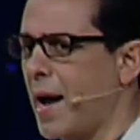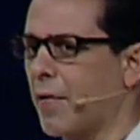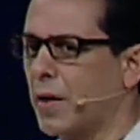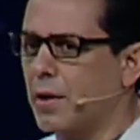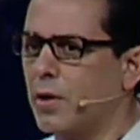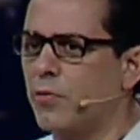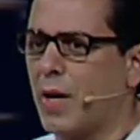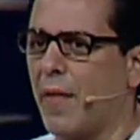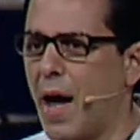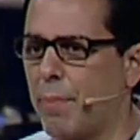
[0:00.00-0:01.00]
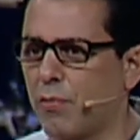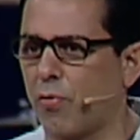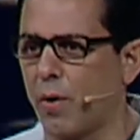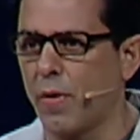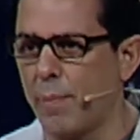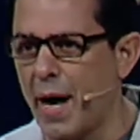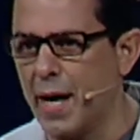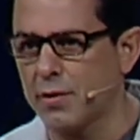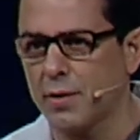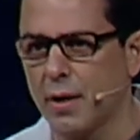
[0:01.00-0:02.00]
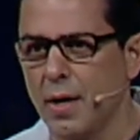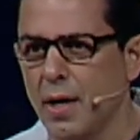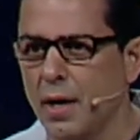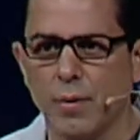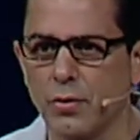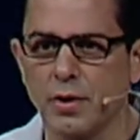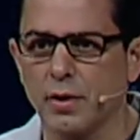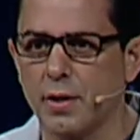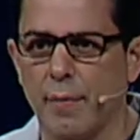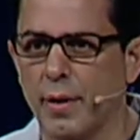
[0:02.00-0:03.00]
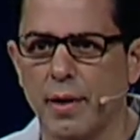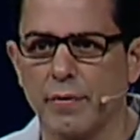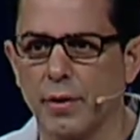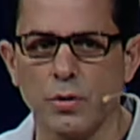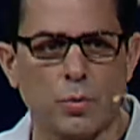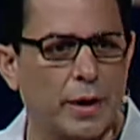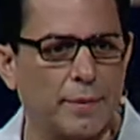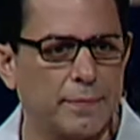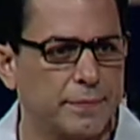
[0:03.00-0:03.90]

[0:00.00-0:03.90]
now that you've done that before in the past, and most of the time it never goes well?